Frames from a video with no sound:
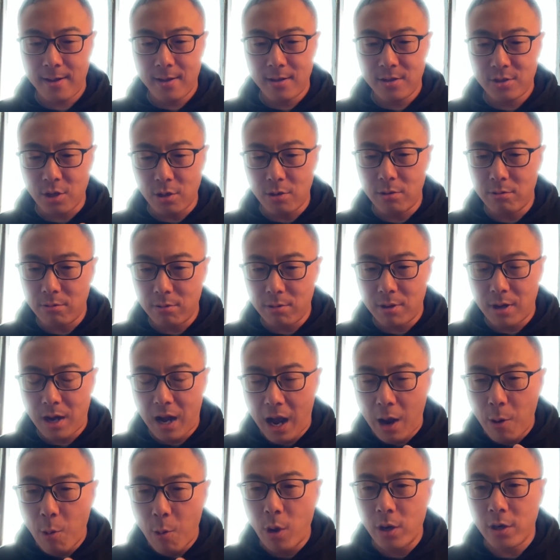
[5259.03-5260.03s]
So
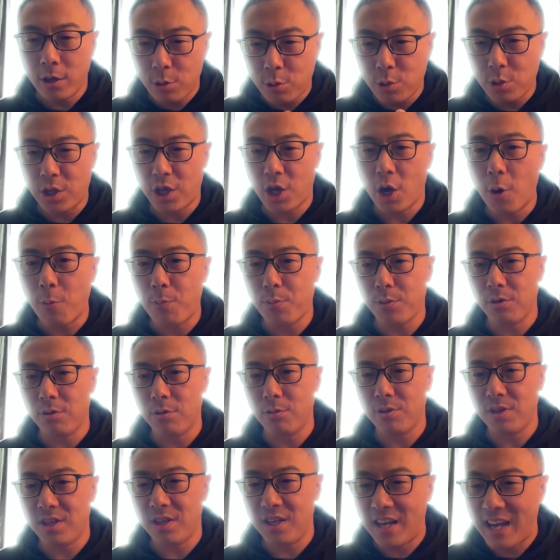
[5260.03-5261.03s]
I wanted to help
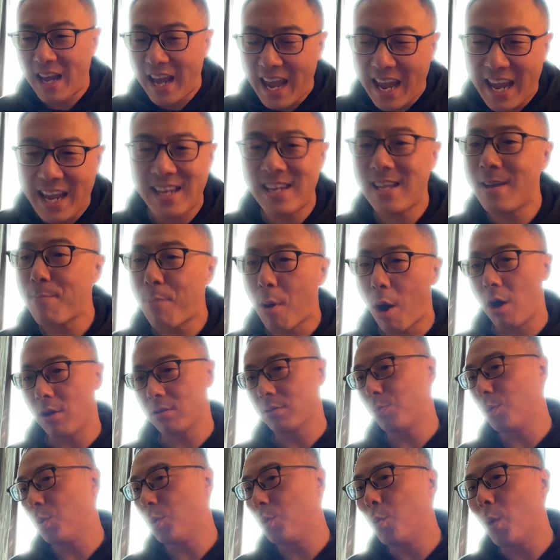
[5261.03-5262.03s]
you in any
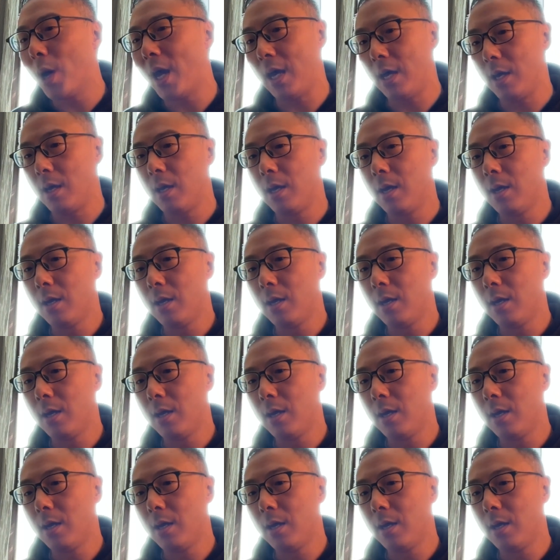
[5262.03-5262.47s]
possible way,